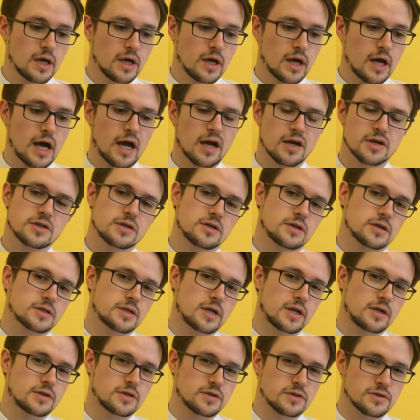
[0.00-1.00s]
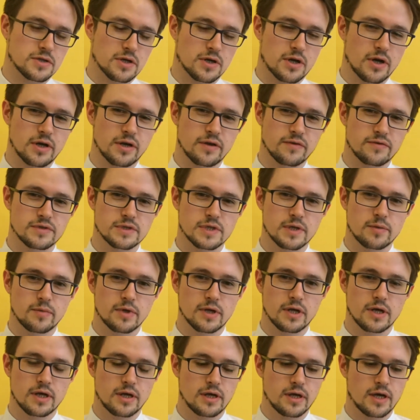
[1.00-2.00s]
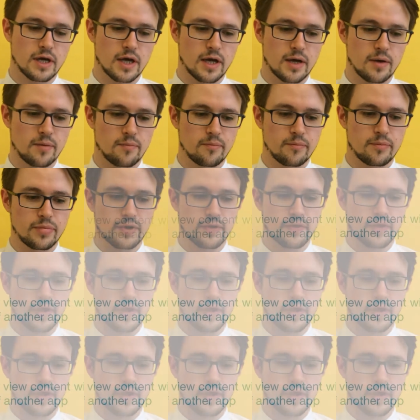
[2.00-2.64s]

Action extensions are kind of similar, but